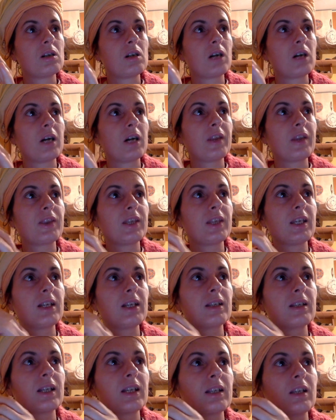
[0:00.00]
I
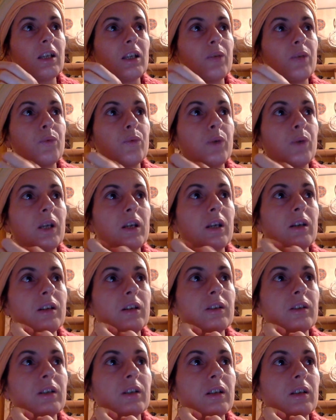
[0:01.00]
think that if we
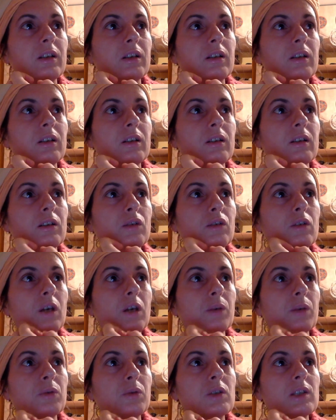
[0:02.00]
learn
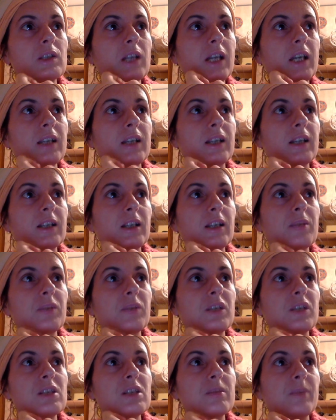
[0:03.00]
how to stay in that
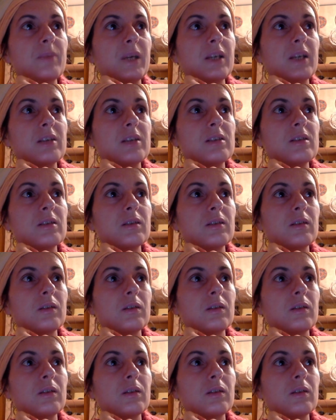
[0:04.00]
empty space